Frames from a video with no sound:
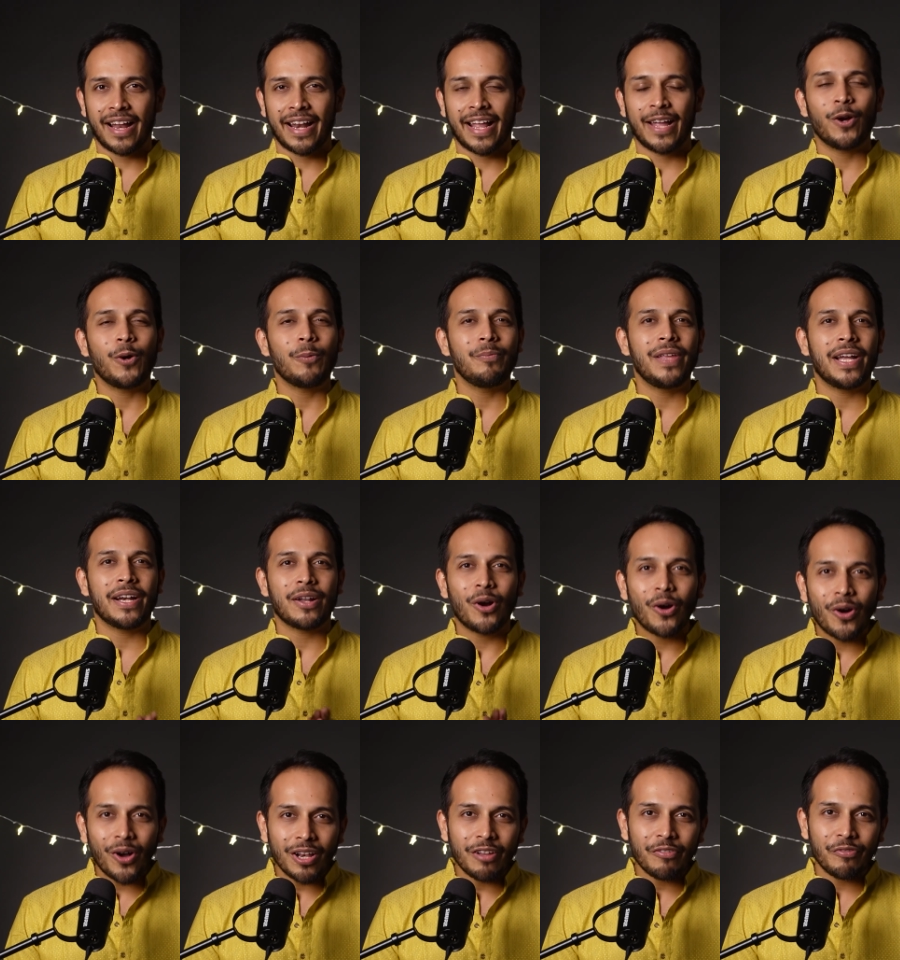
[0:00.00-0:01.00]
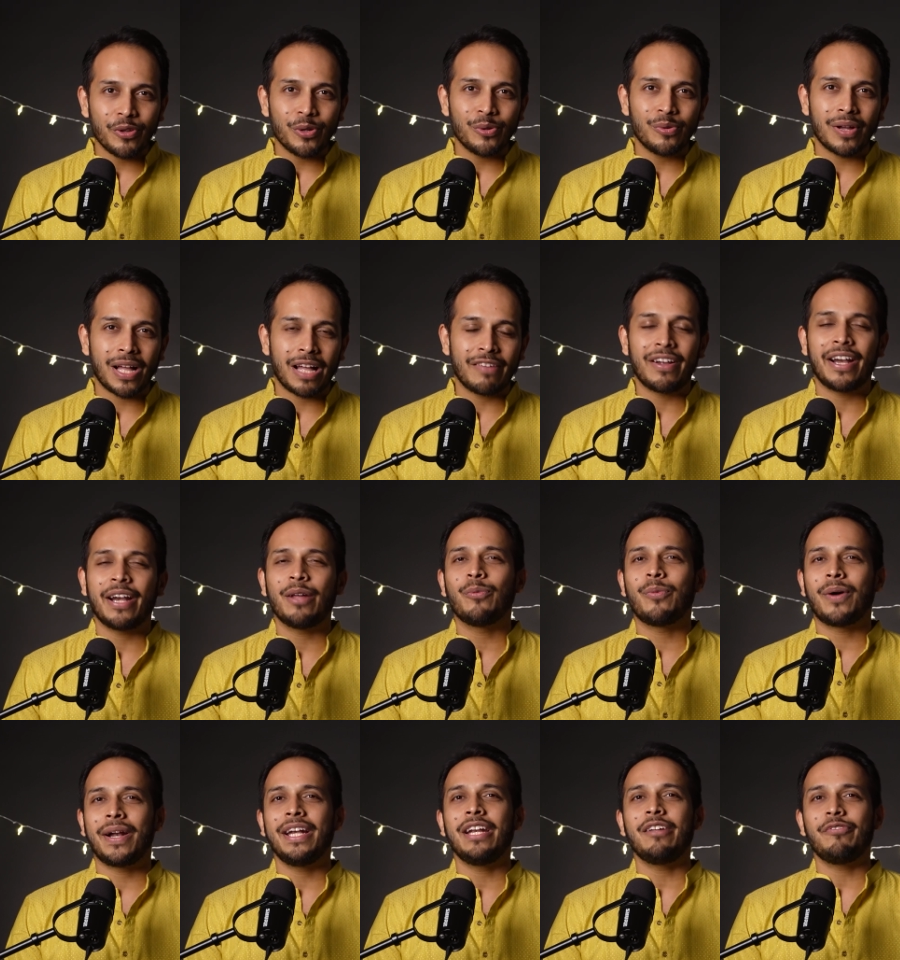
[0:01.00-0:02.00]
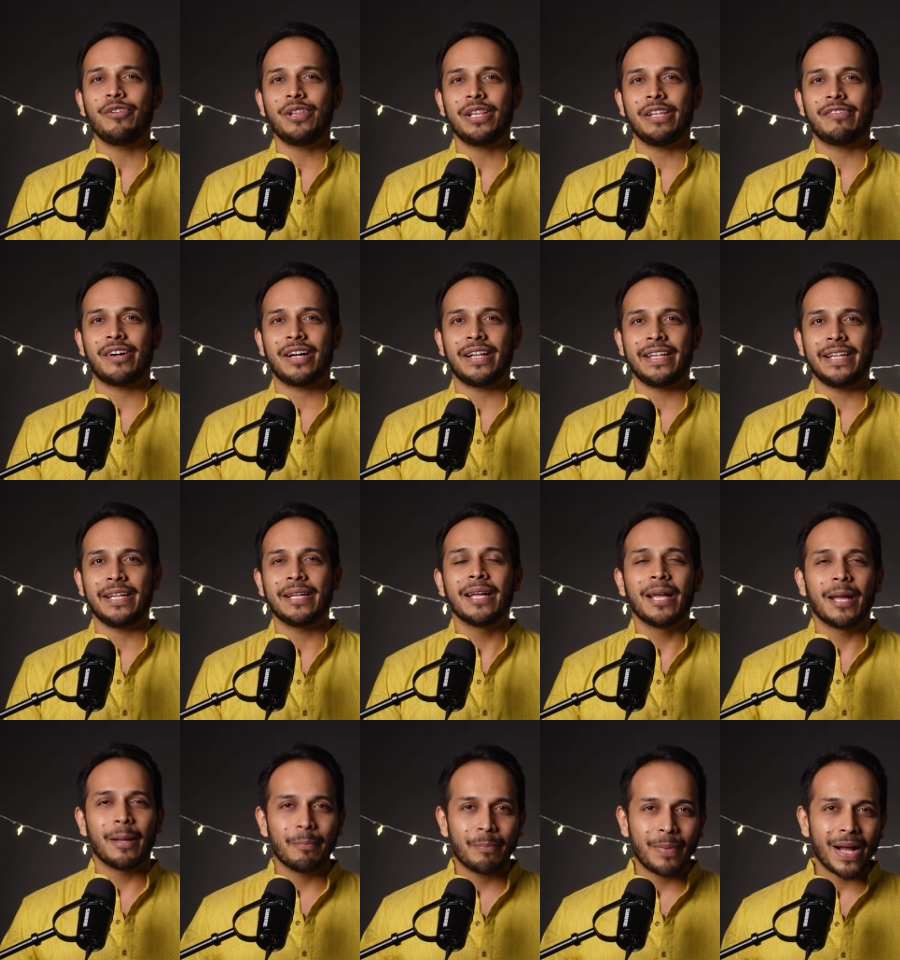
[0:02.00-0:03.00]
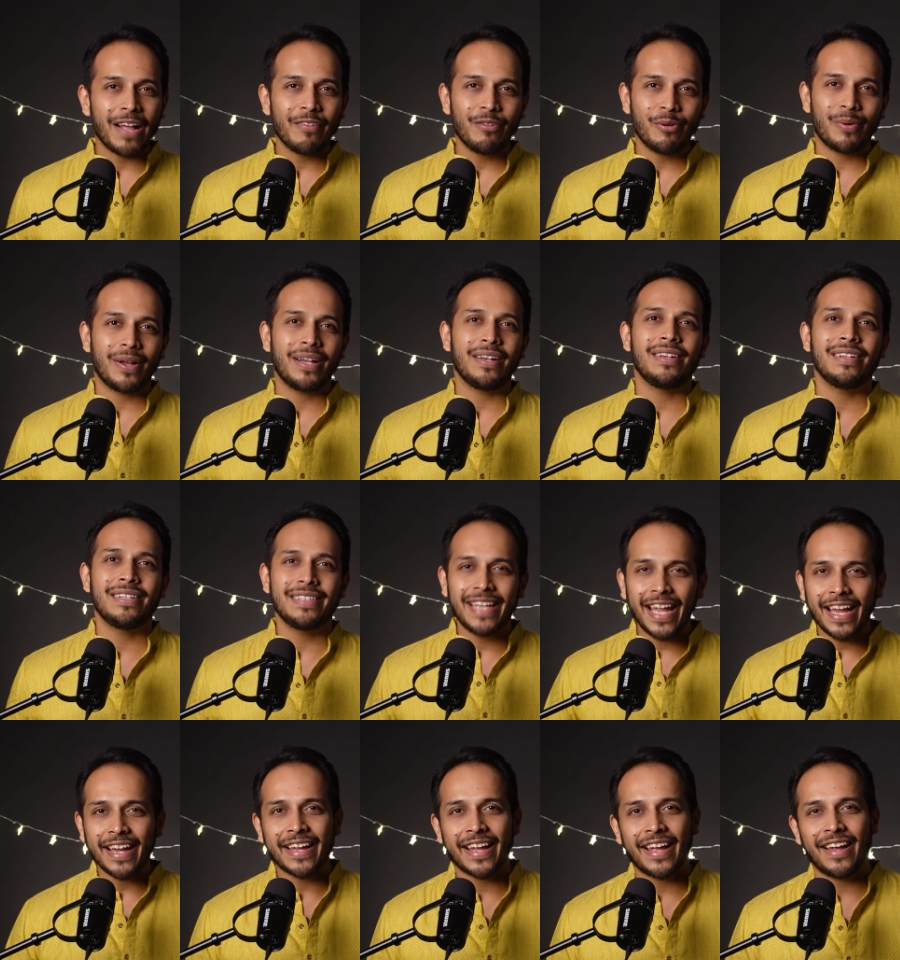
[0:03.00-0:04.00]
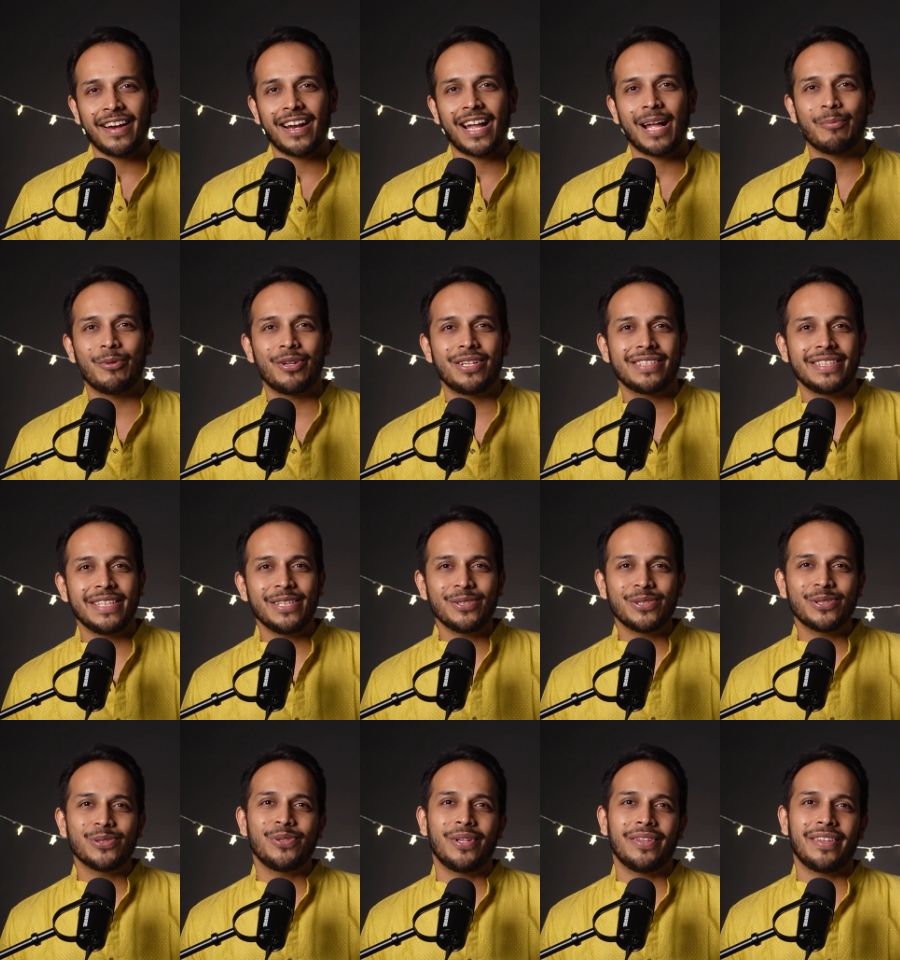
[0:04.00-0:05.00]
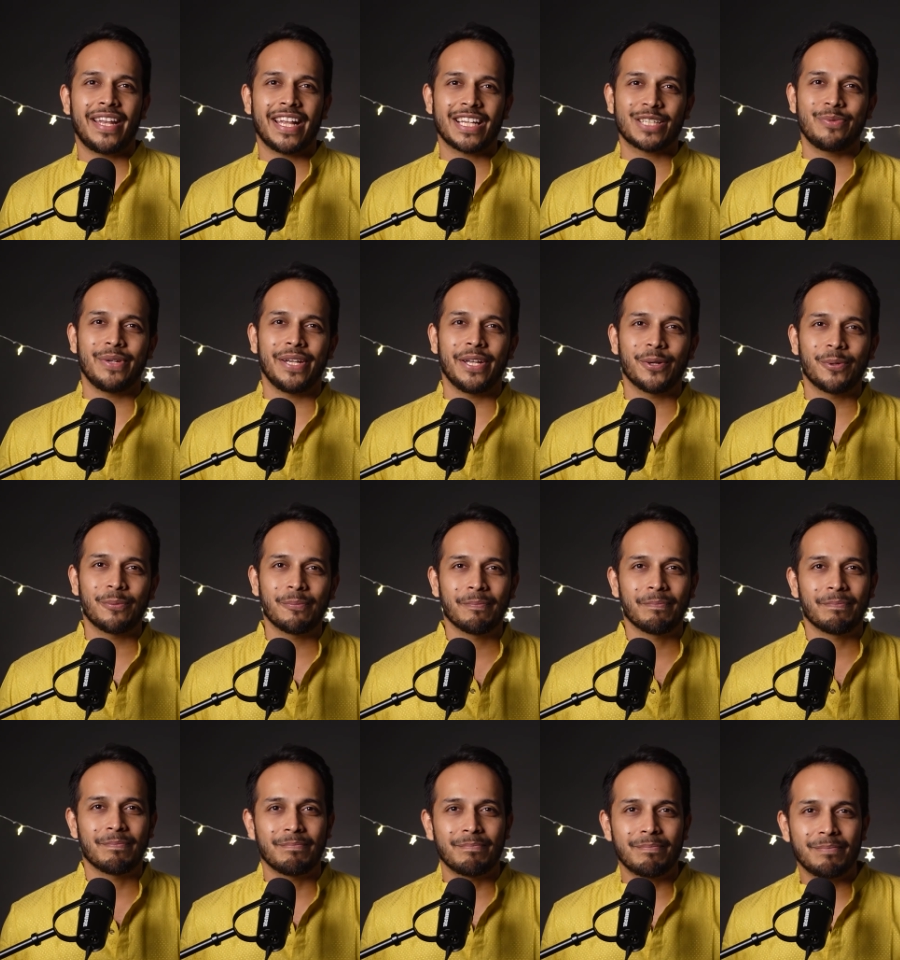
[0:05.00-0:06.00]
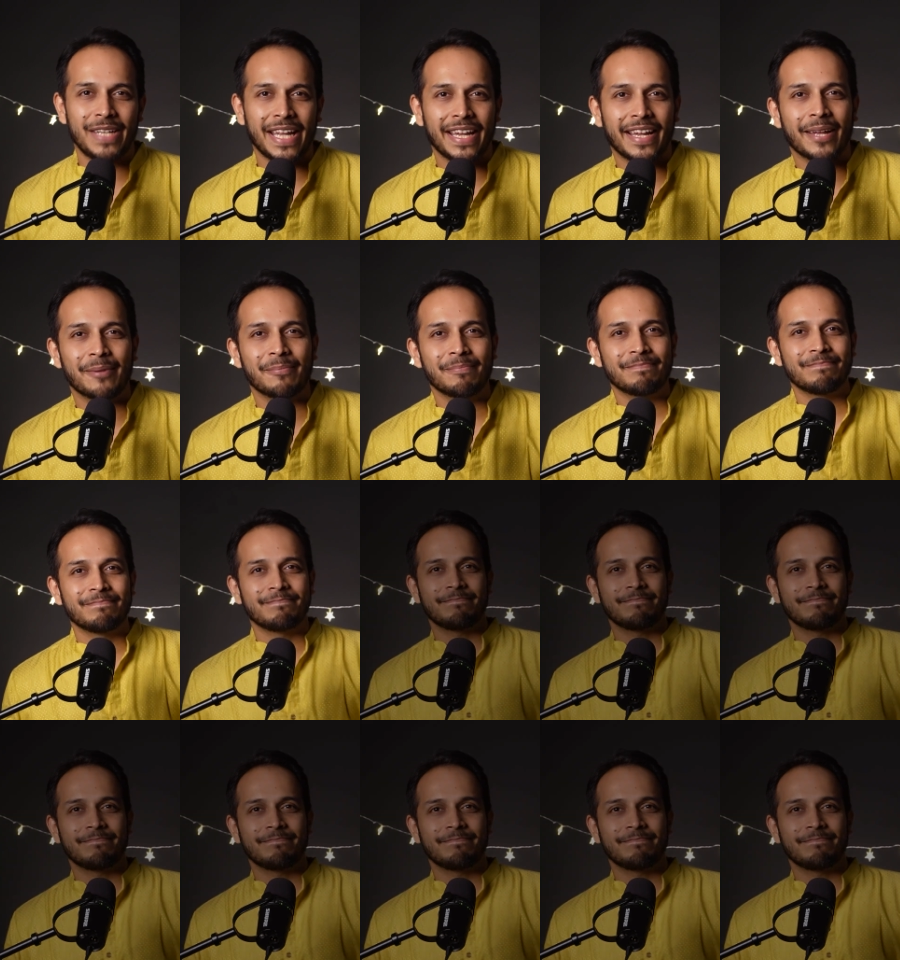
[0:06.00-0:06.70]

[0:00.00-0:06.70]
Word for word: and I hope that all of you have had a wonderful Diwali. Bye everyone, take care. I'm going to see you soon in the next video. Take care.